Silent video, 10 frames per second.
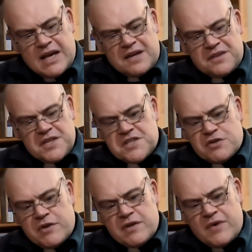And this
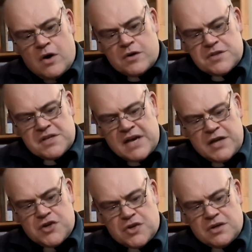degree of
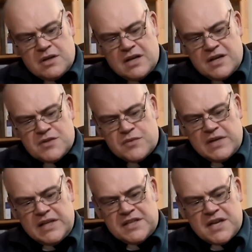oxidation is
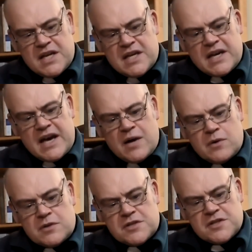really taking
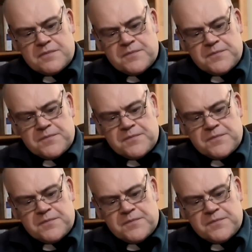out